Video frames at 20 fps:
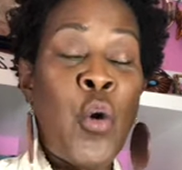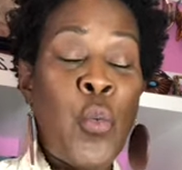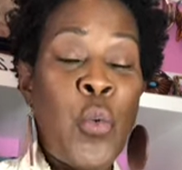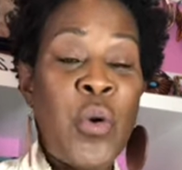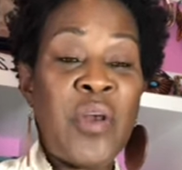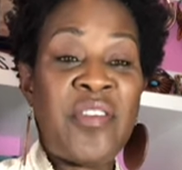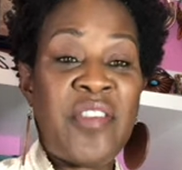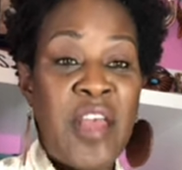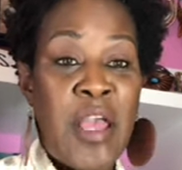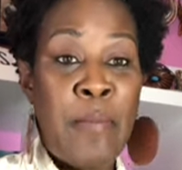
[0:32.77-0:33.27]

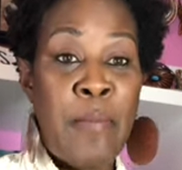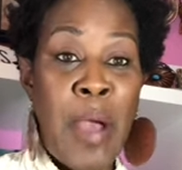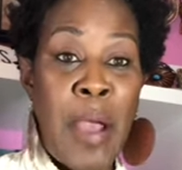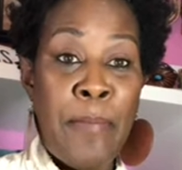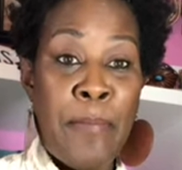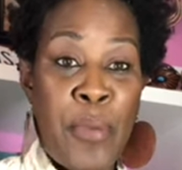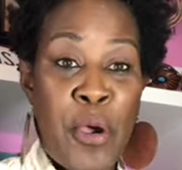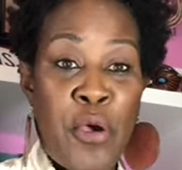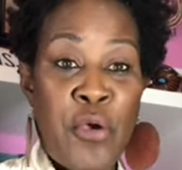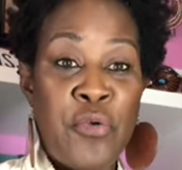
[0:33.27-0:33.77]
What's In My
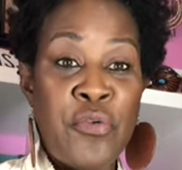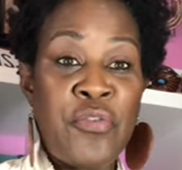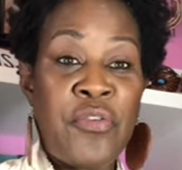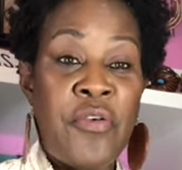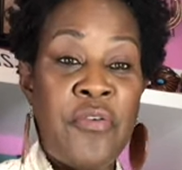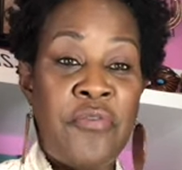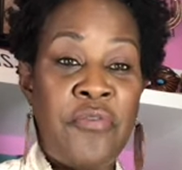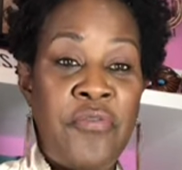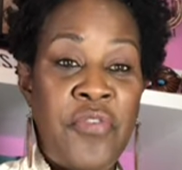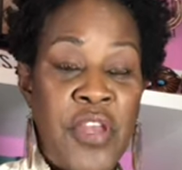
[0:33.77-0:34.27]
Purse
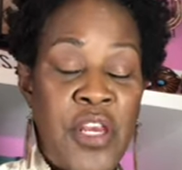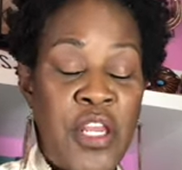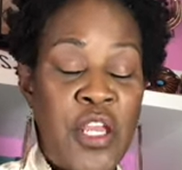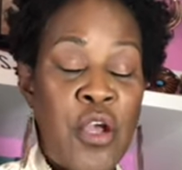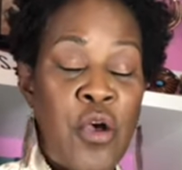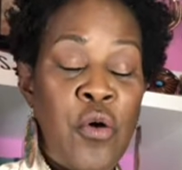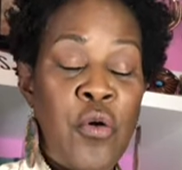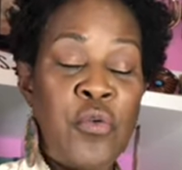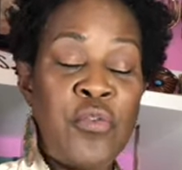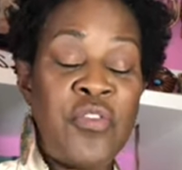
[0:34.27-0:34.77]

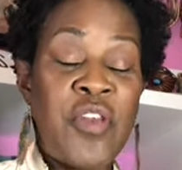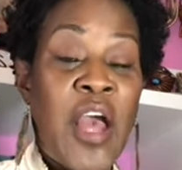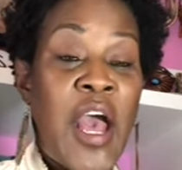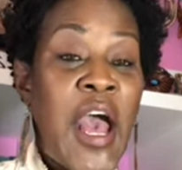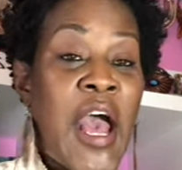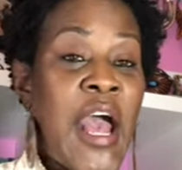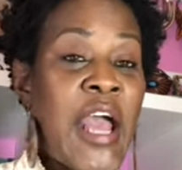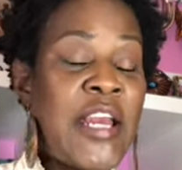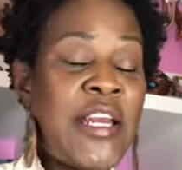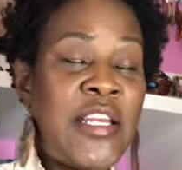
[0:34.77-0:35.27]
videos. Now,
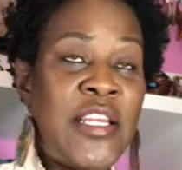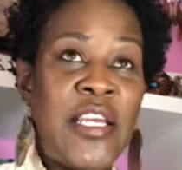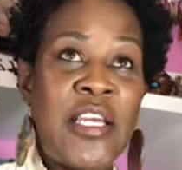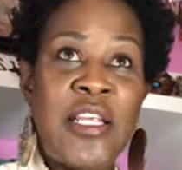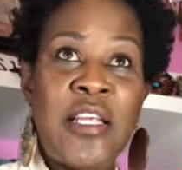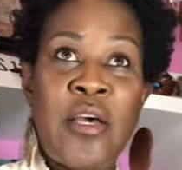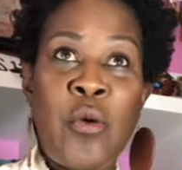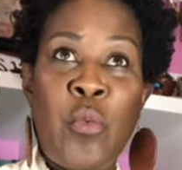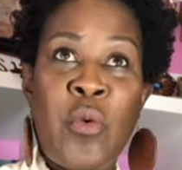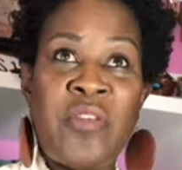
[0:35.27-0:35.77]
I
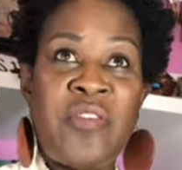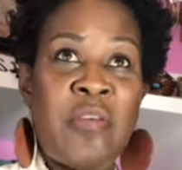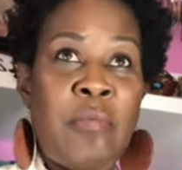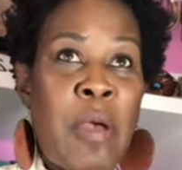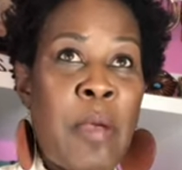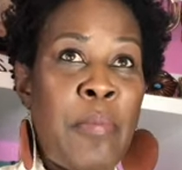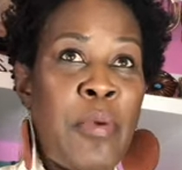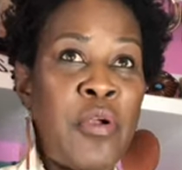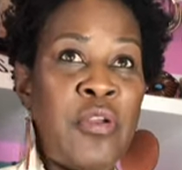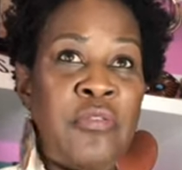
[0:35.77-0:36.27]
did a What's In
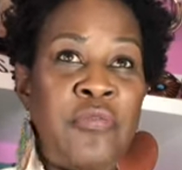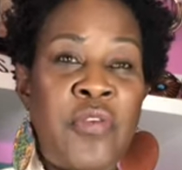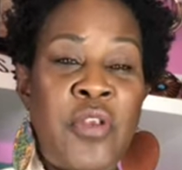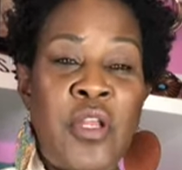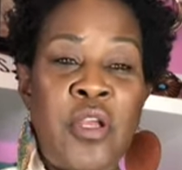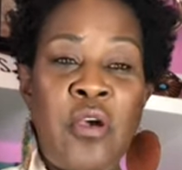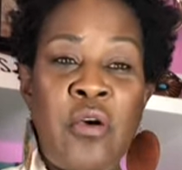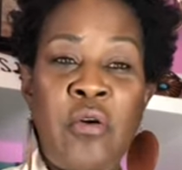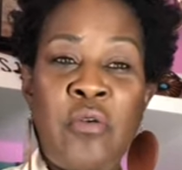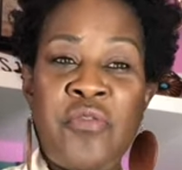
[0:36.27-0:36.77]
My Purse
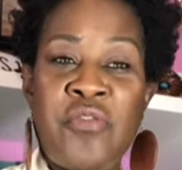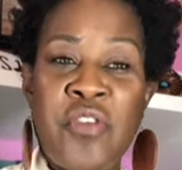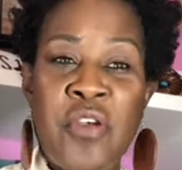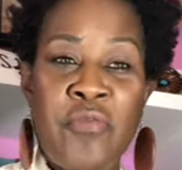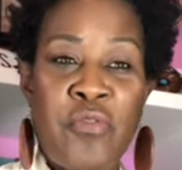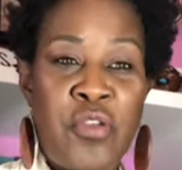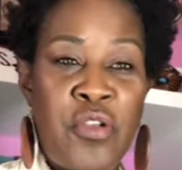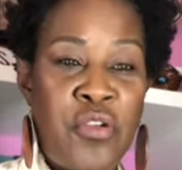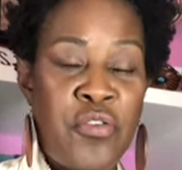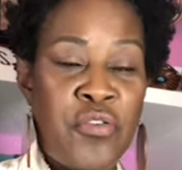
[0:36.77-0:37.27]
video
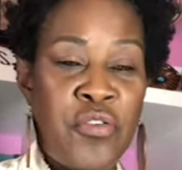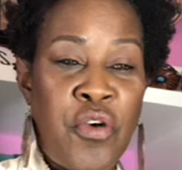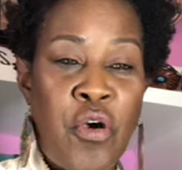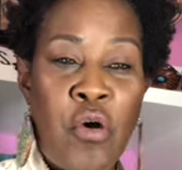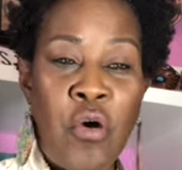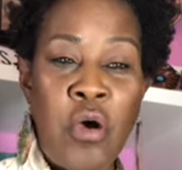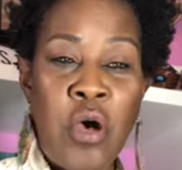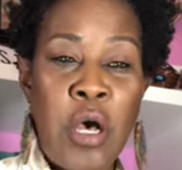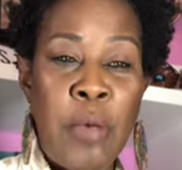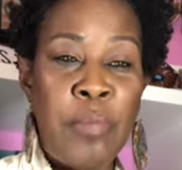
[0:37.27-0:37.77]
several years
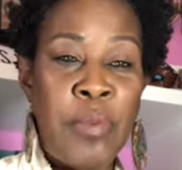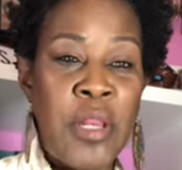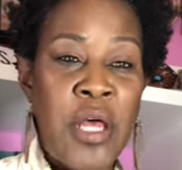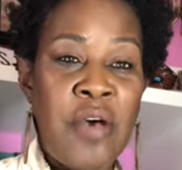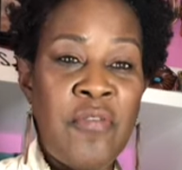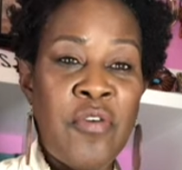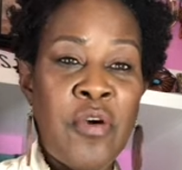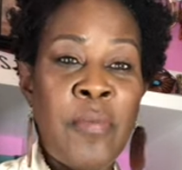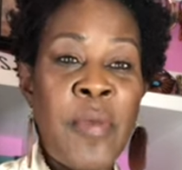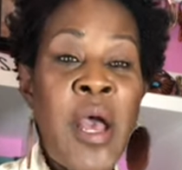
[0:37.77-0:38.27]
ago, a couple
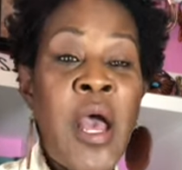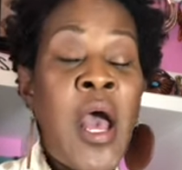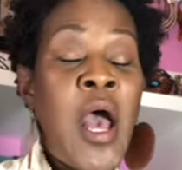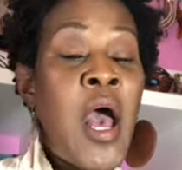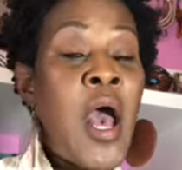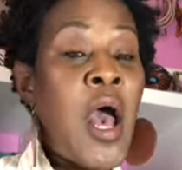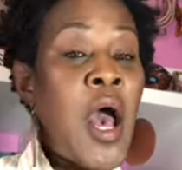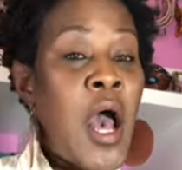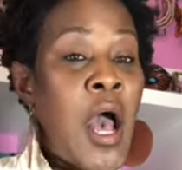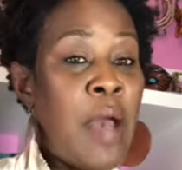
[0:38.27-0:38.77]
of them.
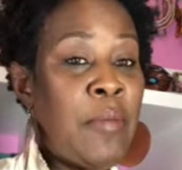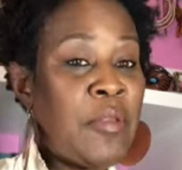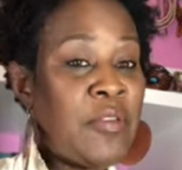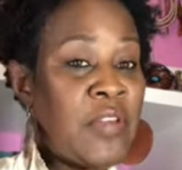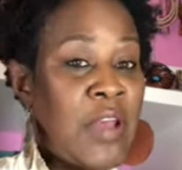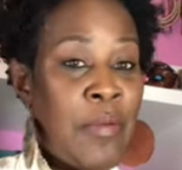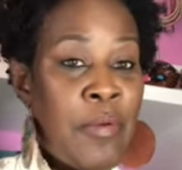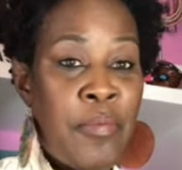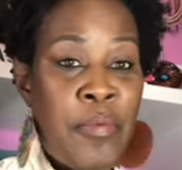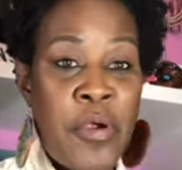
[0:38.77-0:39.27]
I'm the
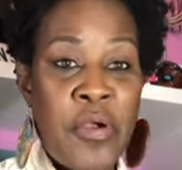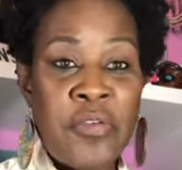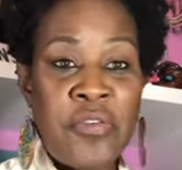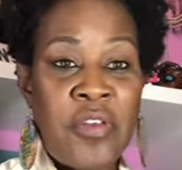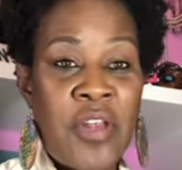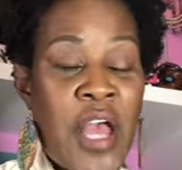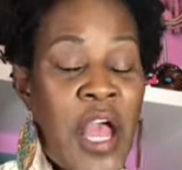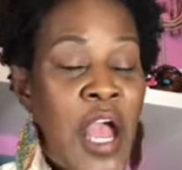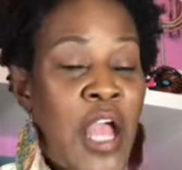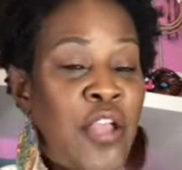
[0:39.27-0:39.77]
type of
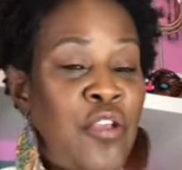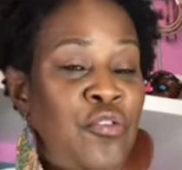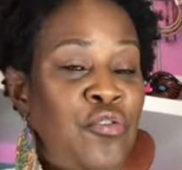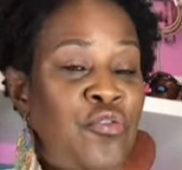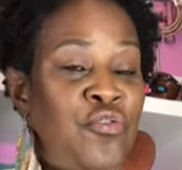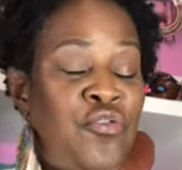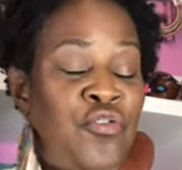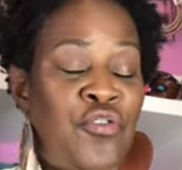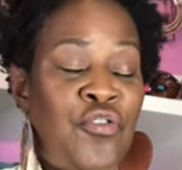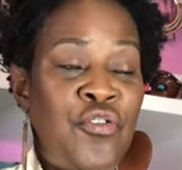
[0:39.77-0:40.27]
person that I
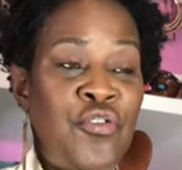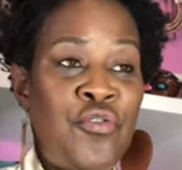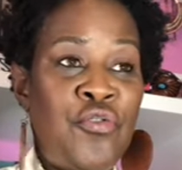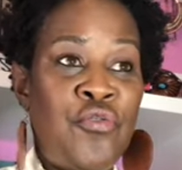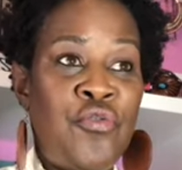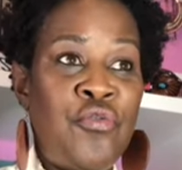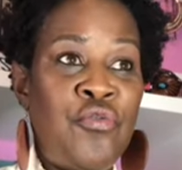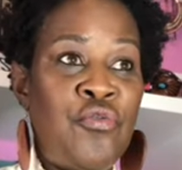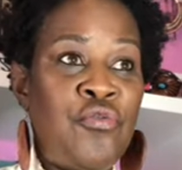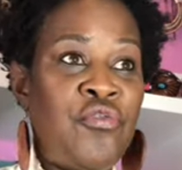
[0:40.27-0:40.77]
used
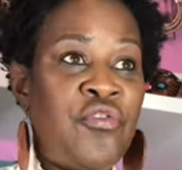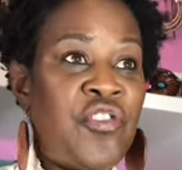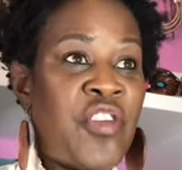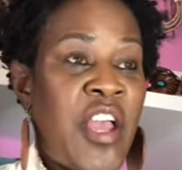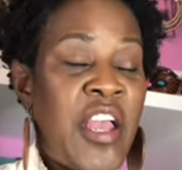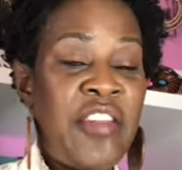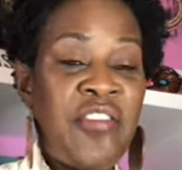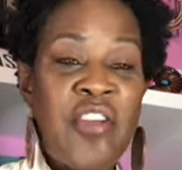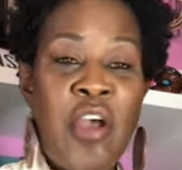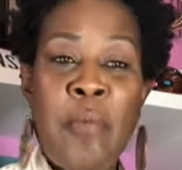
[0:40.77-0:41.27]
to
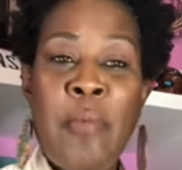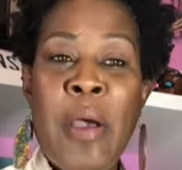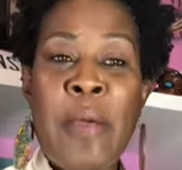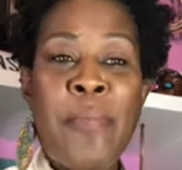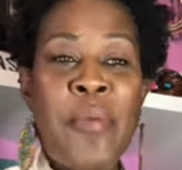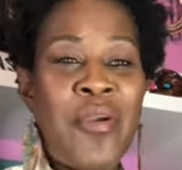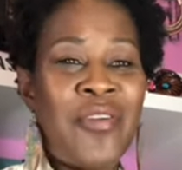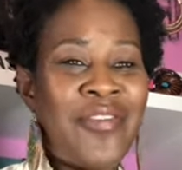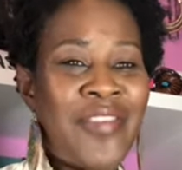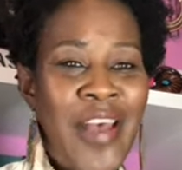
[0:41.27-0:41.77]
change out my
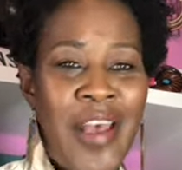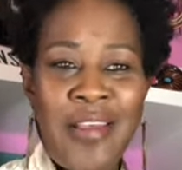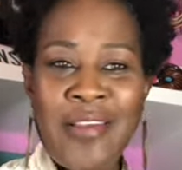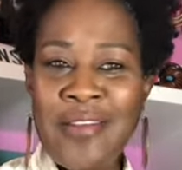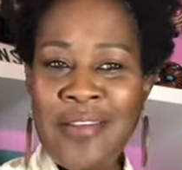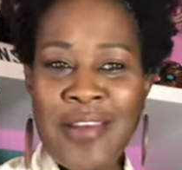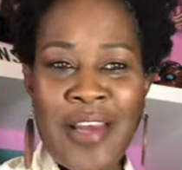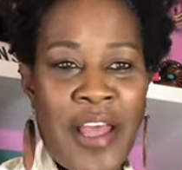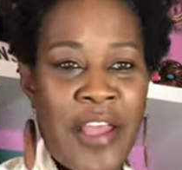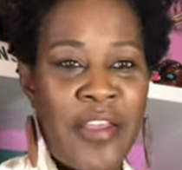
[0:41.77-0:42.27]
purse,
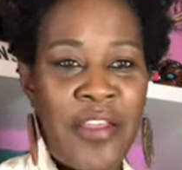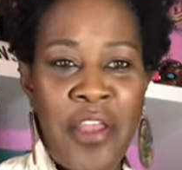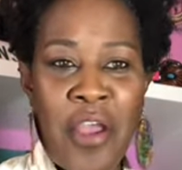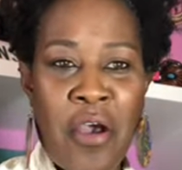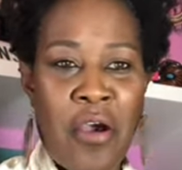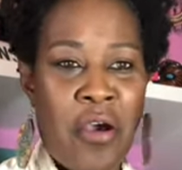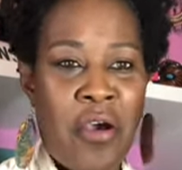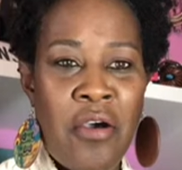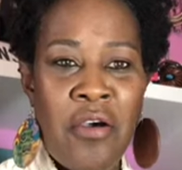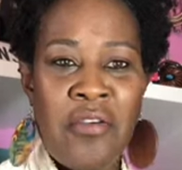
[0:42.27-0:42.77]
like
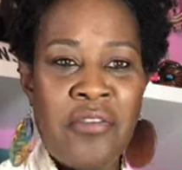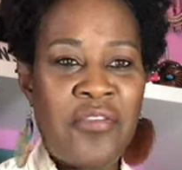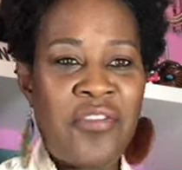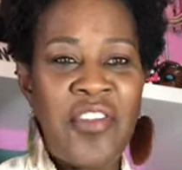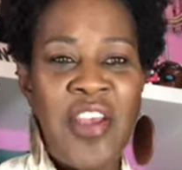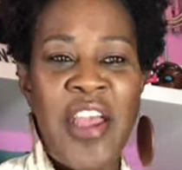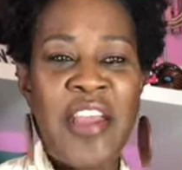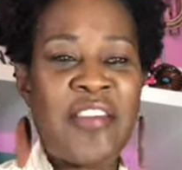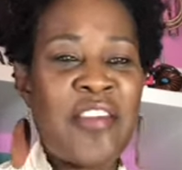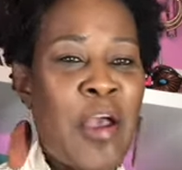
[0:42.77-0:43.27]
y'all,
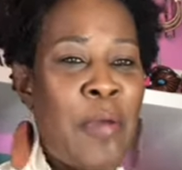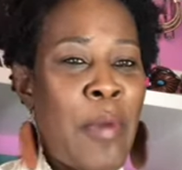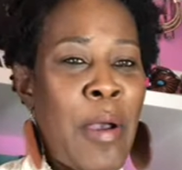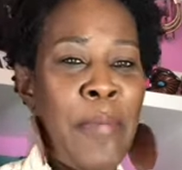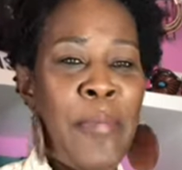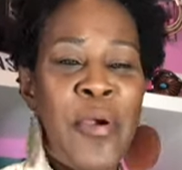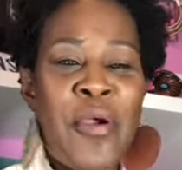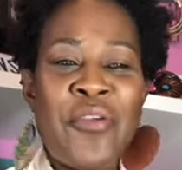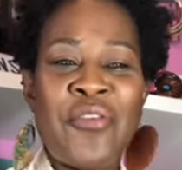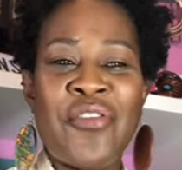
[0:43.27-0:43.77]
change out
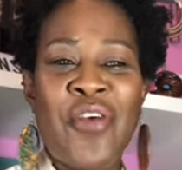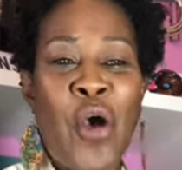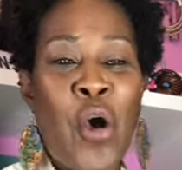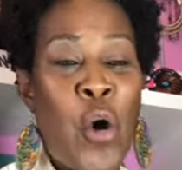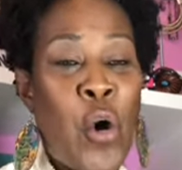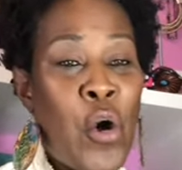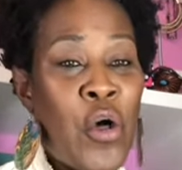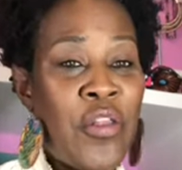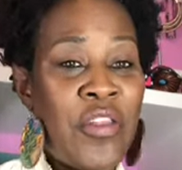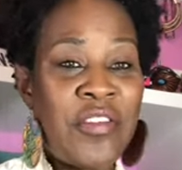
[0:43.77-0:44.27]
my purse
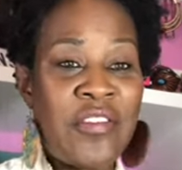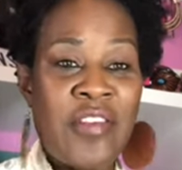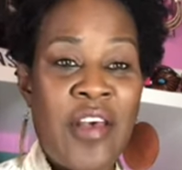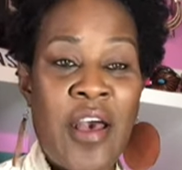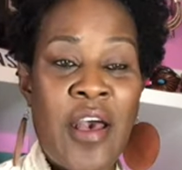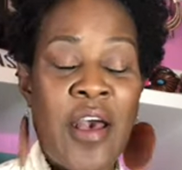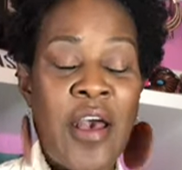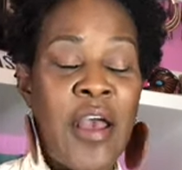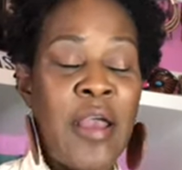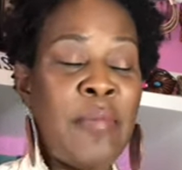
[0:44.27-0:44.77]
all the
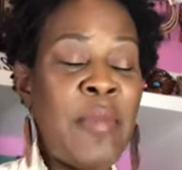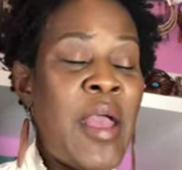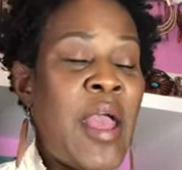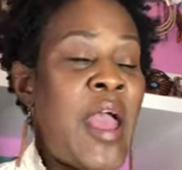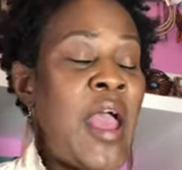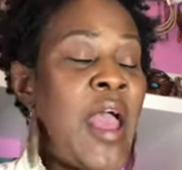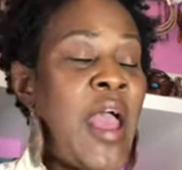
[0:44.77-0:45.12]
time.